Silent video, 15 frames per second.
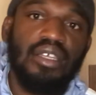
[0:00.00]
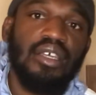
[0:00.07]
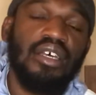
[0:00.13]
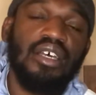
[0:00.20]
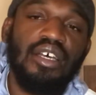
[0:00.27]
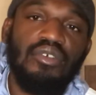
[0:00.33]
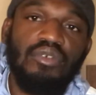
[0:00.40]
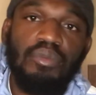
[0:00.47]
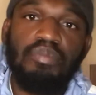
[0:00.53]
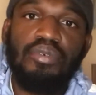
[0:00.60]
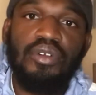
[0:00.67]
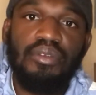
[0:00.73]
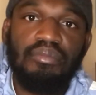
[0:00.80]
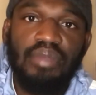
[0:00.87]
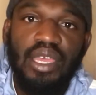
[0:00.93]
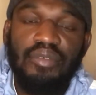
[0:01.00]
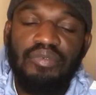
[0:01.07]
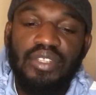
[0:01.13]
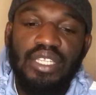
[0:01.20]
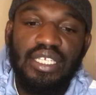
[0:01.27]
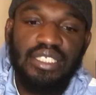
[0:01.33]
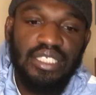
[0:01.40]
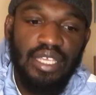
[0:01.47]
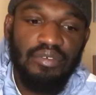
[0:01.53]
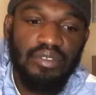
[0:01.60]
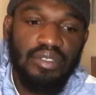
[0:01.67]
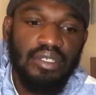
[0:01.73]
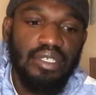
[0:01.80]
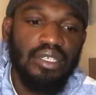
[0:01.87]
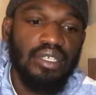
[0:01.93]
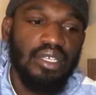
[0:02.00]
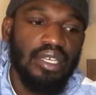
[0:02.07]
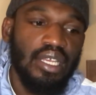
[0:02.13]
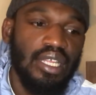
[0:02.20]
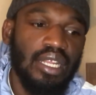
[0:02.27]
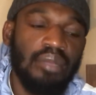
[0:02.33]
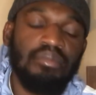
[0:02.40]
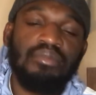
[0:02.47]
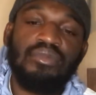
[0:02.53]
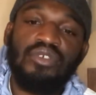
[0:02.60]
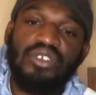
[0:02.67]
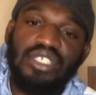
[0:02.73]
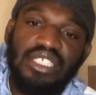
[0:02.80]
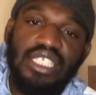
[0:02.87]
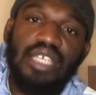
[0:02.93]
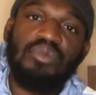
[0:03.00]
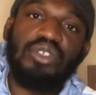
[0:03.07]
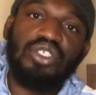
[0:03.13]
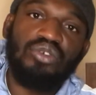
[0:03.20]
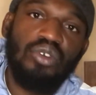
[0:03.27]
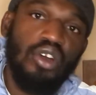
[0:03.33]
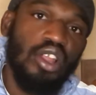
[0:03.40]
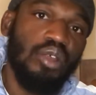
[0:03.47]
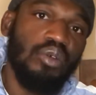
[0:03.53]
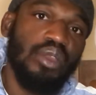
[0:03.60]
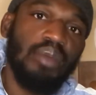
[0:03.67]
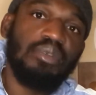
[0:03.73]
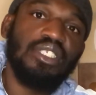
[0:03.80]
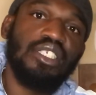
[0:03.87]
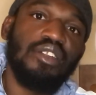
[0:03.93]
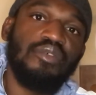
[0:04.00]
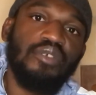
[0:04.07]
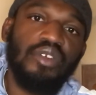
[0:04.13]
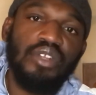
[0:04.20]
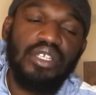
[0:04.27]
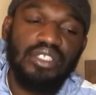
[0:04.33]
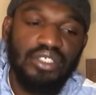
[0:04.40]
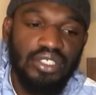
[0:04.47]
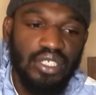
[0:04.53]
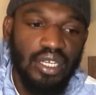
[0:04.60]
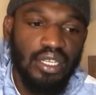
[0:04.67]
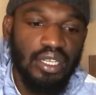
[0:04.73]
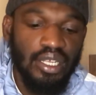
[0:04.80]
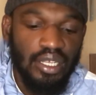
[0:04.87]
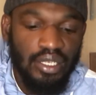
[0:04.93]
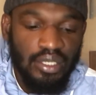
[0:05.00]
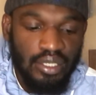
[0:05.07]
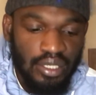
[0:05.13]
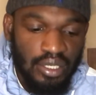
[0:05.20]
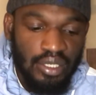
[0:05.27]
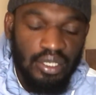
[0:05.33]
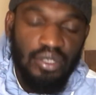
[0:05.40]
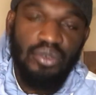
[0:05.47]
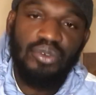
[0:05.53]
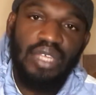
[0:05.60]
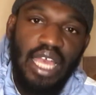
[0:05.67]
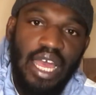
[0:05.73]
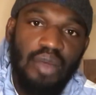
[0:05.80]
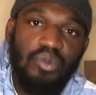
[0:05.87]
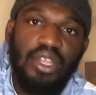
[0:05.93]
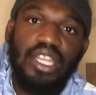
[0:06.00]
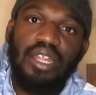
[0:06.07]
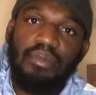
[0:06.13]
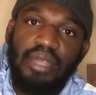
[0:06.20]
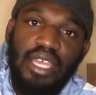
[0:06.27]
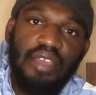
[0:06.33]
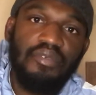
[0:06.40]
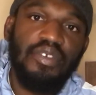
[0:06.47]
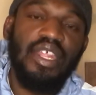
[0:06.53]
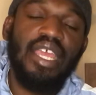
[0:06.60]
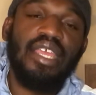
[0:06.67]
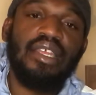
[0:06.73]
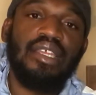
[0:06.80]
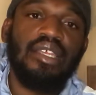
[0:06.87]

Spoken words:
reporting back for day 7. And I'm going to stay with you all the way up until the verdict, inshallah. You know, God willing, I'm here for that.